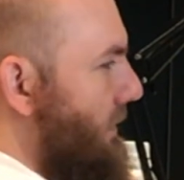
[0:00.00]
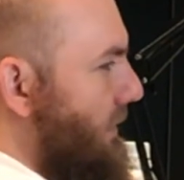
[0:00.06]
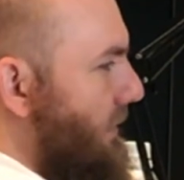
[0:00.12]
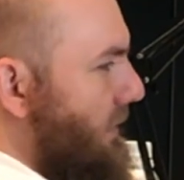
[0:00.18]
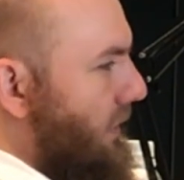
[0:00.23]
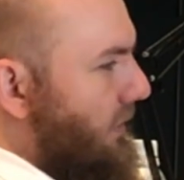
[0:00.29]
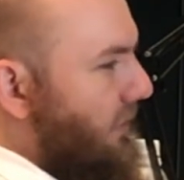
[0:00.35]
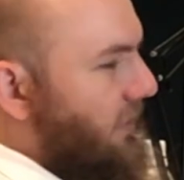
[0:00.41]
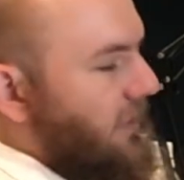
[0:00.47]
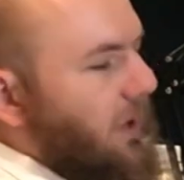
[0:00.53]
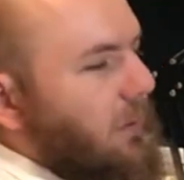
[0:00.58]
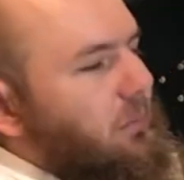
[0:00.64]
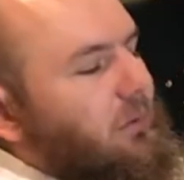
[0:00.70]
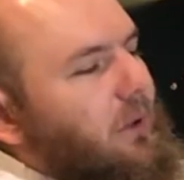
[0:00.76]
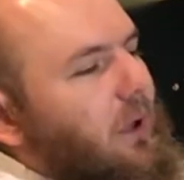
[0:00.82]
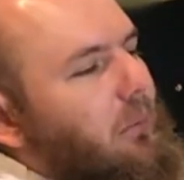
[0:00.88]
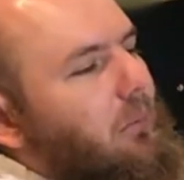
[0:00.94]
the
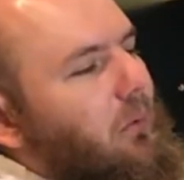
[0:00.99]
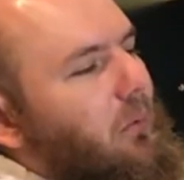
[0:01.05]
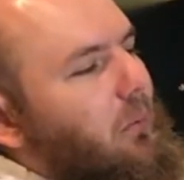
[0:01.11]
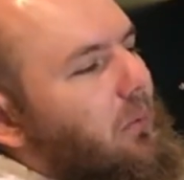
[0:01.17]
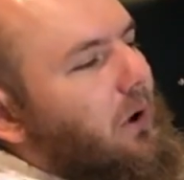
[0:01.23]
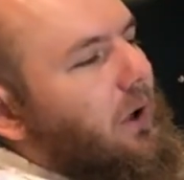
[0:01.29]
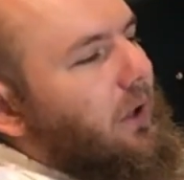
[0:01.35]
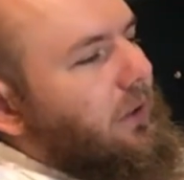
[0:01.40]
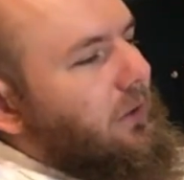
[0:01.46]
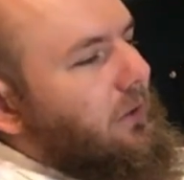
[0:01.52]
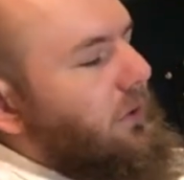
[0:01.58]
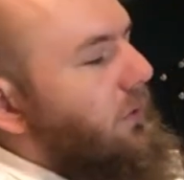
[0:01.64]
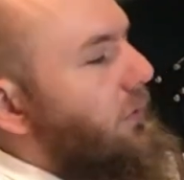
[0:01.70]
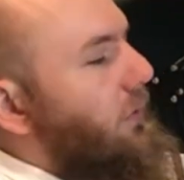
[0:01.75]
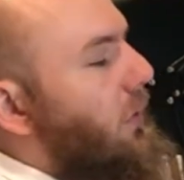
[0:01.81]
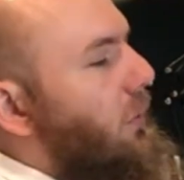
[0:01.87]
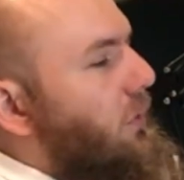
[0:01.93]
step number 1, the
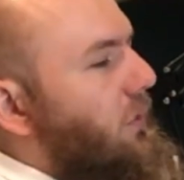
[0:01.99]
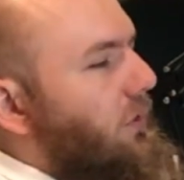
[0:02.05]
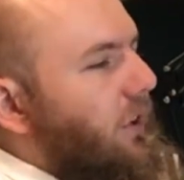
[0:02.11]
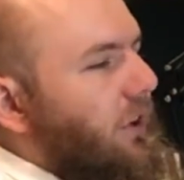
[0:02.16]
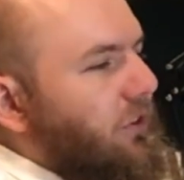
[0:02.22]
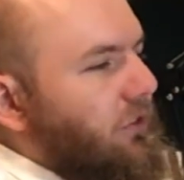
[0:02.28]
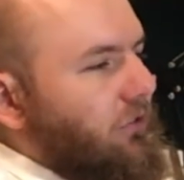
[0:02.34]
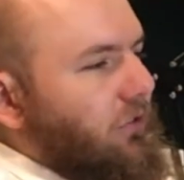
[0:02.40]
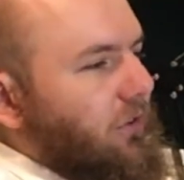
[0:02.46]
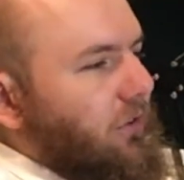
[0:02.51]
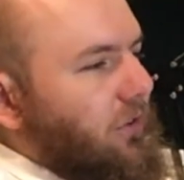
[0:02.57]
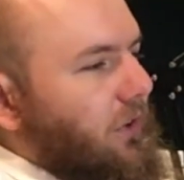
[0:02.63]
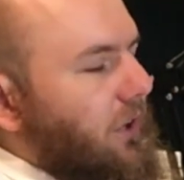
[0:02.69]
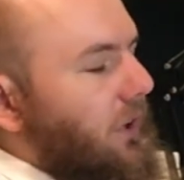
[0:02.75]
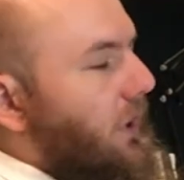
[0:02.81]
foundation.